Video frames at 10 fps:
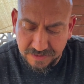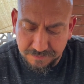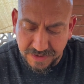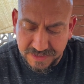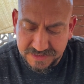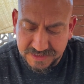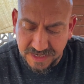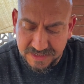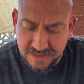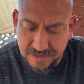been
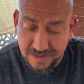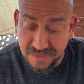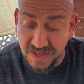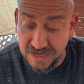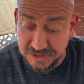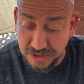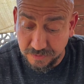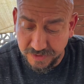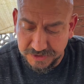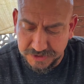intended, that
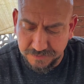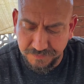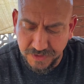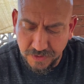generation